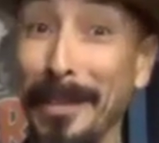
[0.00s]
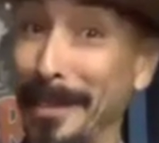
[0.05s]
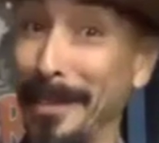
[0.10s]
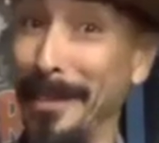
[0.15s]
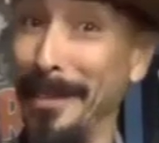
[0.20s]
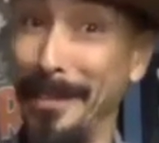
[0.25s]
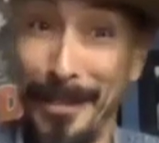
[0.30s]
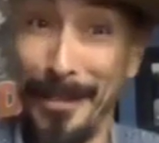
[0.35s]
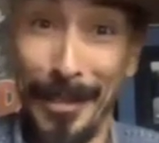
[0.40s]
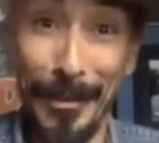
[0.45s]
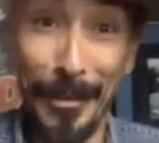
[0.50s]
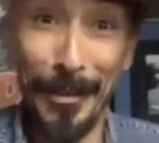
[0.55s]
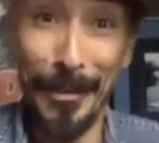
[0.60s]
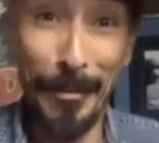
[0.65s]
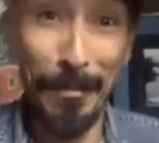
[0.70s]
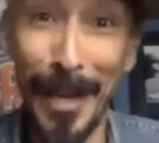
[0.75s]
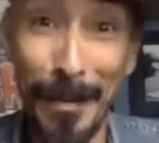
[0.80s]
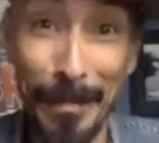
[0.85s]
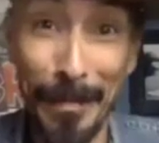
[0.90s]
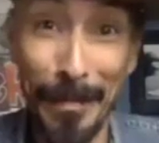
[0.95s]
But this is the
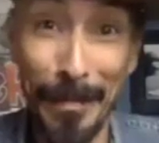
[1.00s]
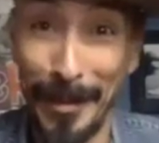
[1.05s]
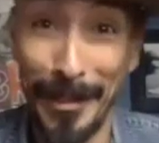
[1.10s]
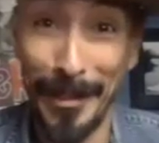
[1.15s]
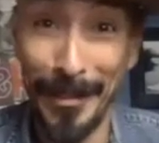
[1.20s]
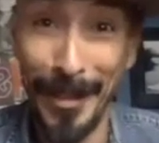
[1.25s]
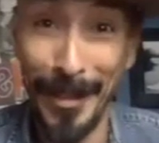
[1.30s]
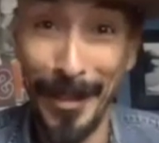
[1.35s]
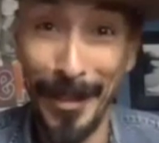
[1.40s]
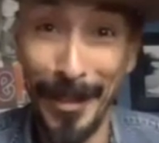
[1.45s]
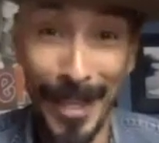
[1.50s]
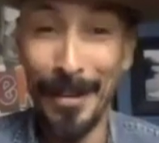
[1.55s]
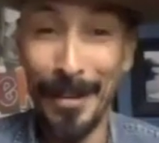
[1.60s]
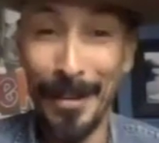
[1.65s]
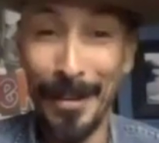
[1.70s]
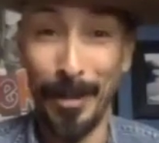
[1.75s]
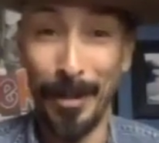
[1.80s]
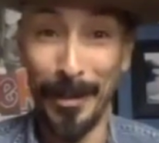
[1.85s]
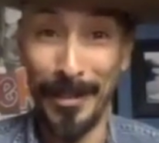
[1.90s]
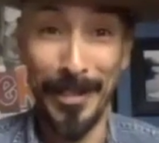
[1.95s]
new popular
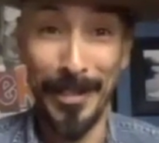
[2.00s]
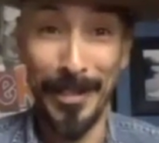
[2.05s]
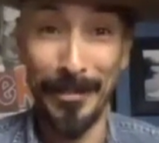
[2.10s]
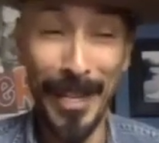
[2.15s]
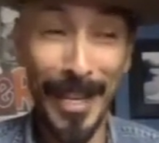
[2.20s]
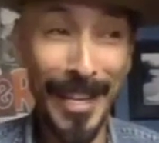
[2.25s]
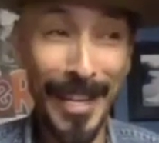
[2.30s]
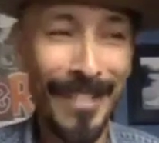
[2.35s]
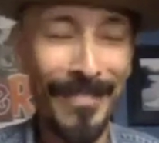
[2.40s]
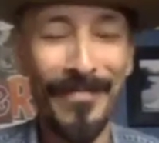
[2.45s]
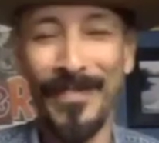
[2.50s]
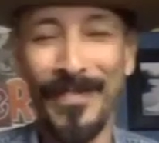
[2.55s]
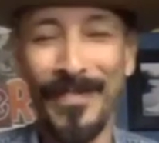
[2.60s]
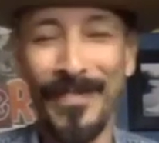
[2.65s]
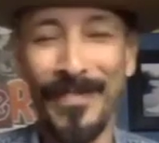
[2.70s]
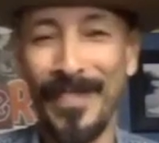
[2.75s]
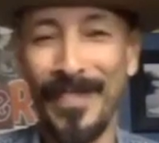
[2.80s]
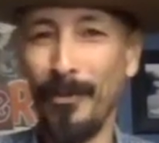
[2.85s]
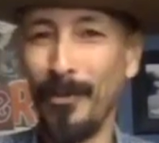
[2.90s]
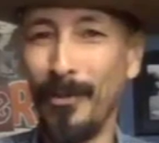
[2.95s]
person, right?